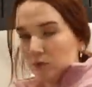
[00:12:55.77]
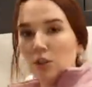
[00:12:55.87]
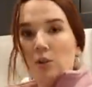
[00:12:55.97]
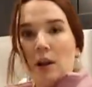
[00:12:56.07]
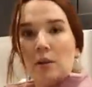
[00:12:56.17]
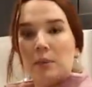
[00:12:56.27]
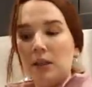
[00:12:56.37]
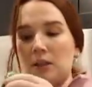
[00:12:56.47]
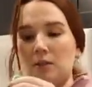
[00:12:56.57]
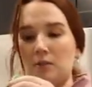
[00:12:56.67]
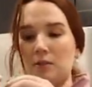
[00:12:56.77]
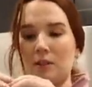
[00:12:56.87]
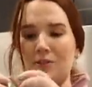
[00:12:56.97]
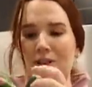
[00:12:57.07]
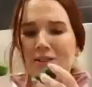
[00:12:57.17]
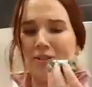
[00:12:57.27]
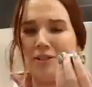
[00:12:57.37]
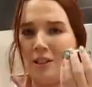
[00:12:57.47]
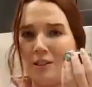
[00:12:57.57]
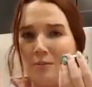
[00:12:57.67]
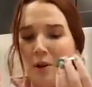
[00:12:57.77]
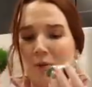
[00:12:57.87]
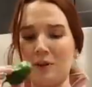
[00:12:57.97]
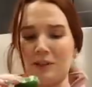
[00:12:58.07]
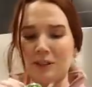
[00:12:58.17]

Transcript: two jalapenos. I tried to just get small ones.